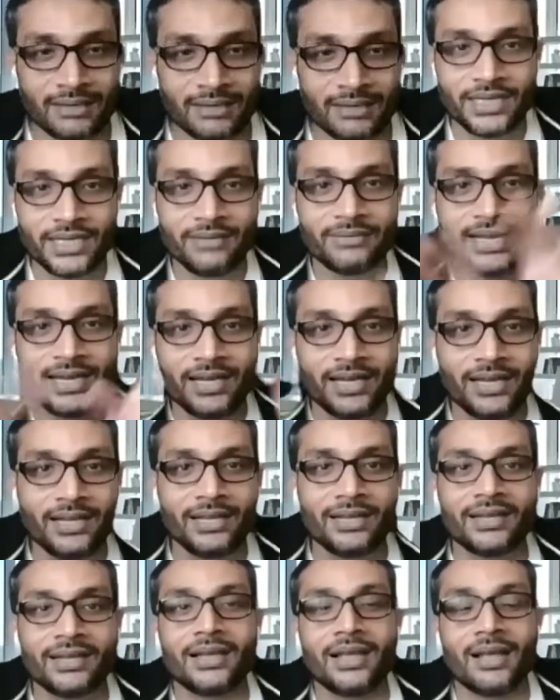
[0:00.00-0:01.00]
be very
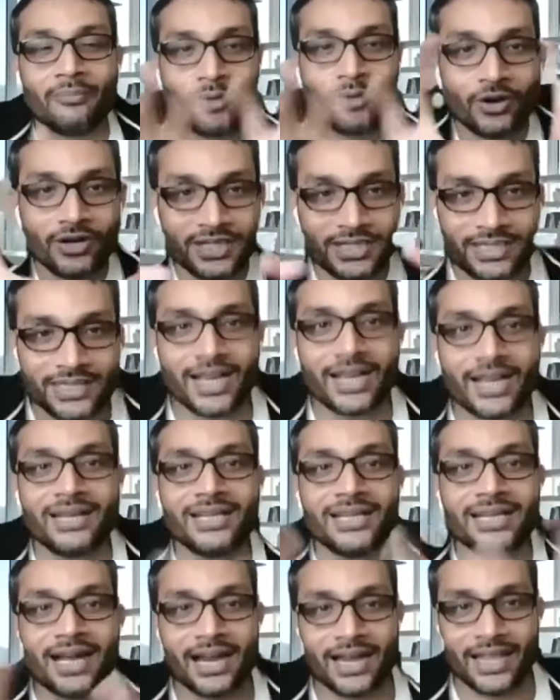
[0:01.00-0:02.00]

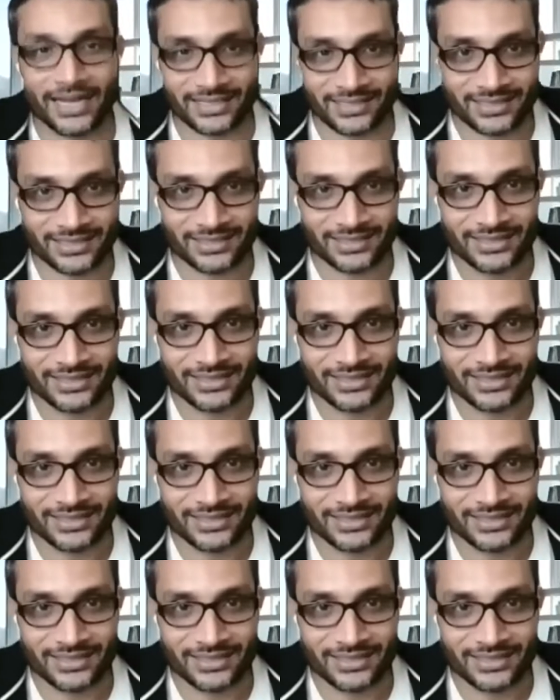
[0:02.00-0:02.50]
politically correct,